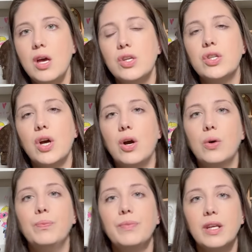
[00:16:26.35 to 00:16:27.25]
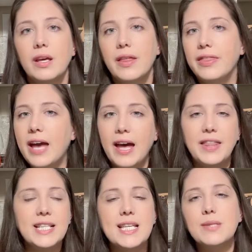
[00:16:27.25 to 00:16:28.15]
So
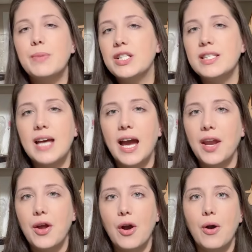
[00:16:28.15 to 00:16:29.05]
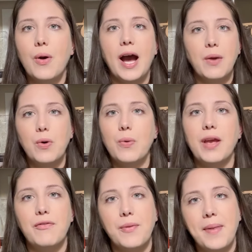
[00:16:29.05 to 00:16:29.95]
that's as much as I know. I will
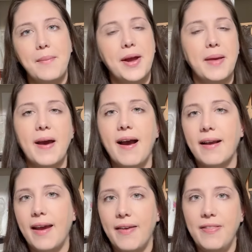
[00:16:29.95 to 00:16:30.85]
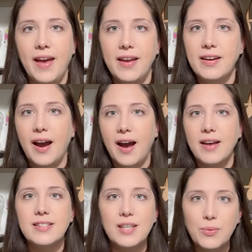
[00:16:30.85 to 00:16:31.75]
wait for my money back and then
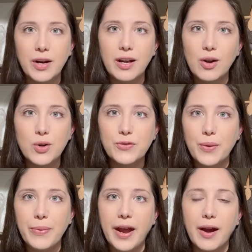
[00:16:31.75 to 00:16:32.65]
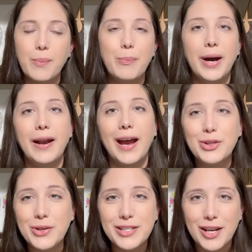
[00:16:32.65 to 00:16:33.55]
see where it goes from there, but I
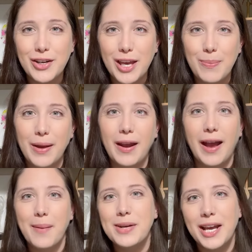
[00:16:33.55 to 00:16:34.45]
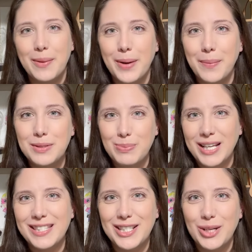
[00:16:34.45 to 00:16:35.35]
don't intend to keep it. I am kind of bummed
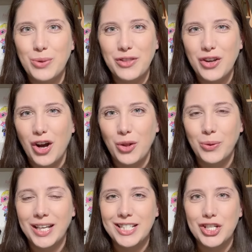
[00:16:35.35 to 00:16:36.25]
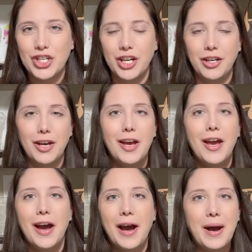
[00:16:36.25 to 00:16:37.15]
because I did want the Halloween edition,
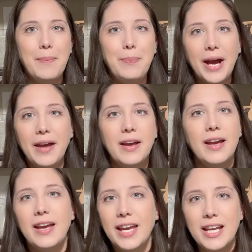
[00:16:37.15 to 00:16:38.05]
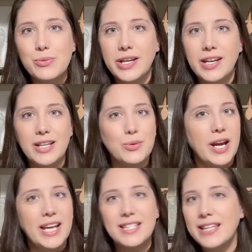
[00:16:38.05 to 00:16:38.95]
but it is what it is,
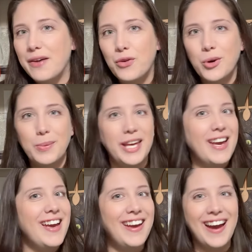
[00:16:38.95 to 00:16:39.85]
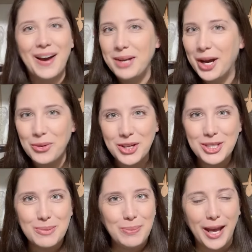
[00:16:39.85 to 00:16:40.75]
right? It's not for me. I'm not going
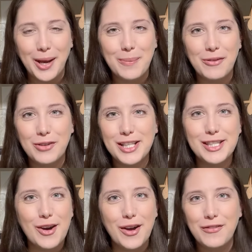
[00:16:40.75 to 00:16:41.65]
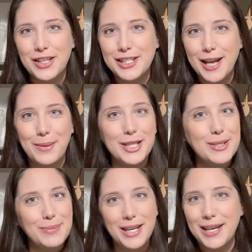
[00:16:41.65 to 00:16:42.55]
to pay above retail. If it's not meant
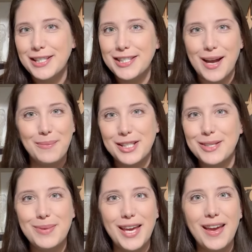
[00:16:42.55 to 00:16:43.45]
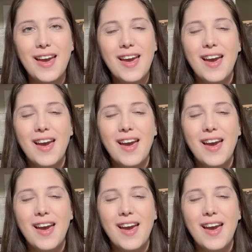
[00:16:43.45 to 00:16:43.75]
to be, it's not meant to be.